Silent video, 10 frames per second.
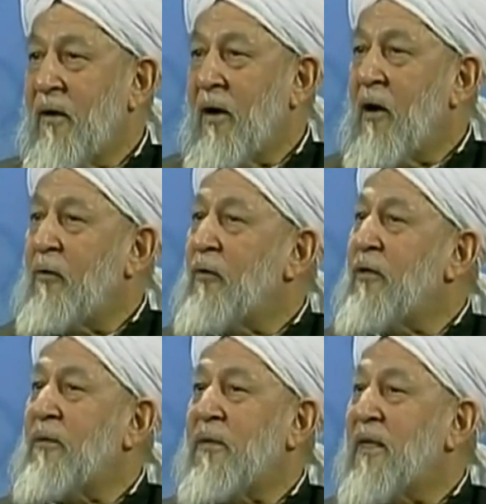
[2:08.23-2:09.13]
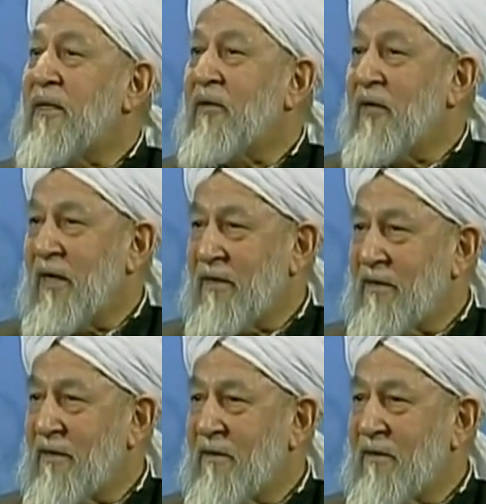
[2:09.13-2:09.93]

how would the parent react?